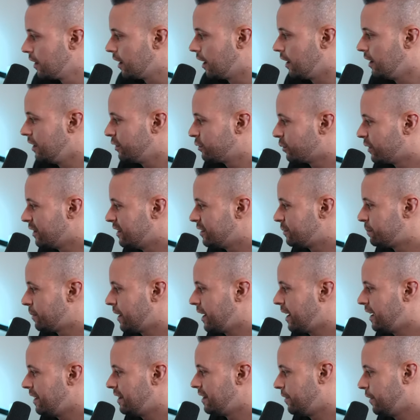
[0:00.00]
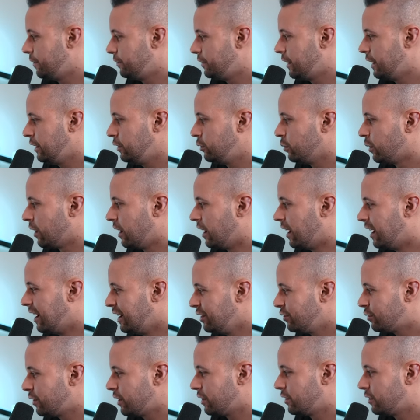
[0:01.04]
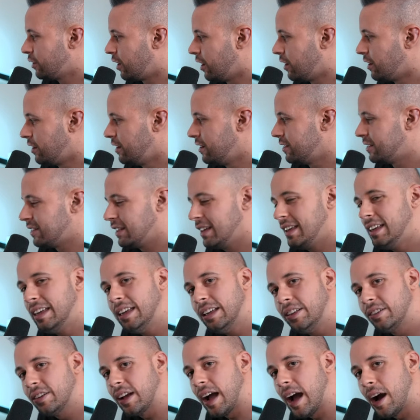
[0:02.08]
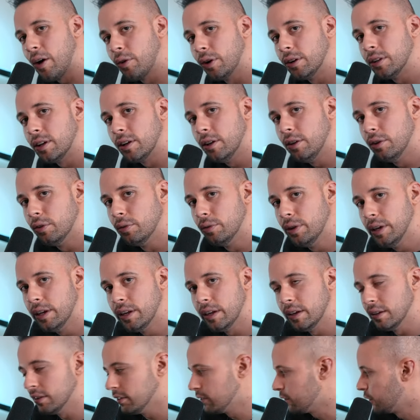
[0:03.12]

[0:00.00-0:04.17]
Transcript: And this one is paying $50 to $100 each hour that you're reading.